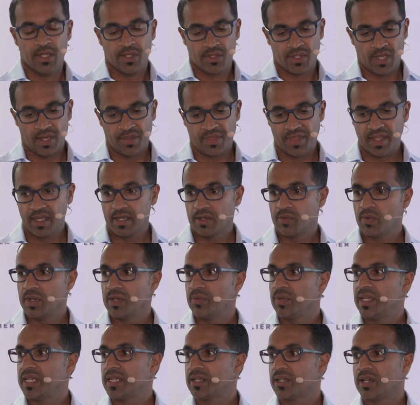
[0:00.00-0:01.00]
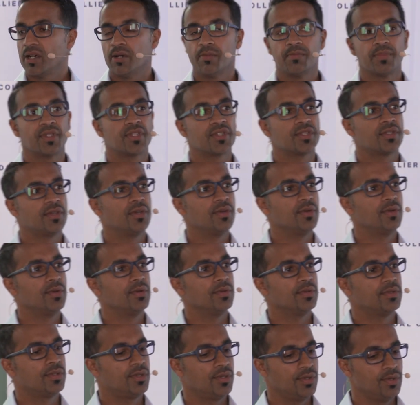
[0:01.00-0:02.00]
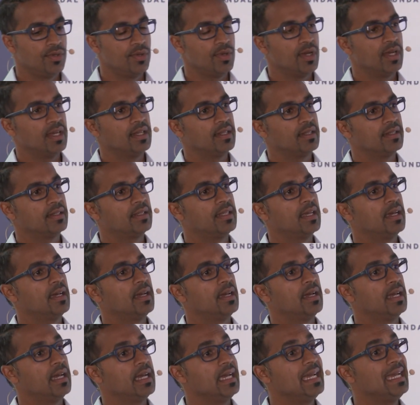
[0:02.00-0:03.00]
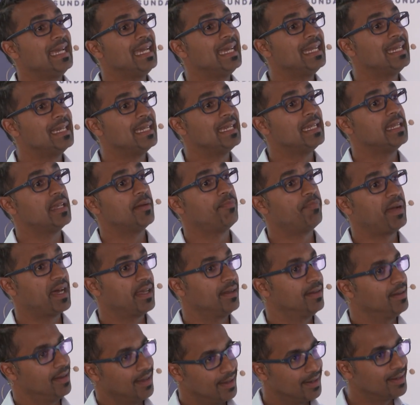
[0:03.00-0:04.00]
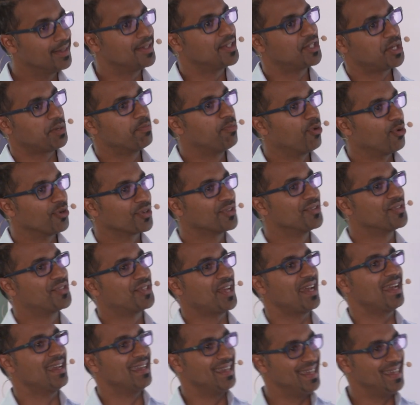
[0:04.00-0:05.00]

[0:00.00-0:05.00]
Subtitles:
So I think when it comes to the independent, it's important to say,